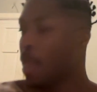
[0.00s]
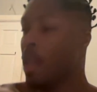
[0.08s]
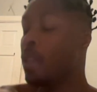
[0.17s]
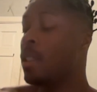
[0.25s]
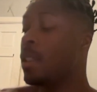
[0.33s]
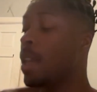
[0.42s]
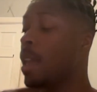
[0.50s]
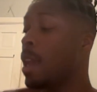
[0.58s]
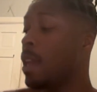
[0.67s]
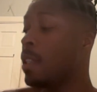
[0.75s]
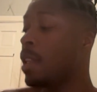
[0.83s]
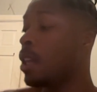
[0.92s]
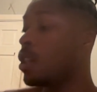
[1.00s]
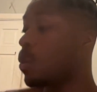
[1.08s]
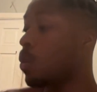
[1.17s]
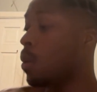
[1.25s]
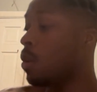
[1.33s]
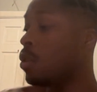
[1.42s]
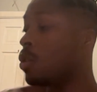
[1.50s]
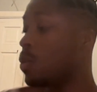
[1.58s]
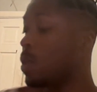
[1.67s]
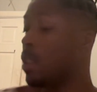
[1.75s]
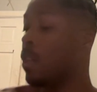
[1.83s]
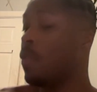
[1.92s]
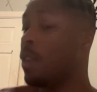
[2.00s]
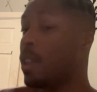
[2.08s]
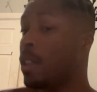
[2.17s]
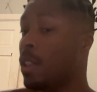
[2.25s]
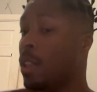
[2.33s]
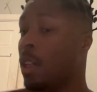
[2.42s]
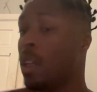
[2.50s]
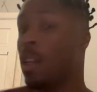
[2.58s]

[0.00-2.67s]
sit here and take the world too seriously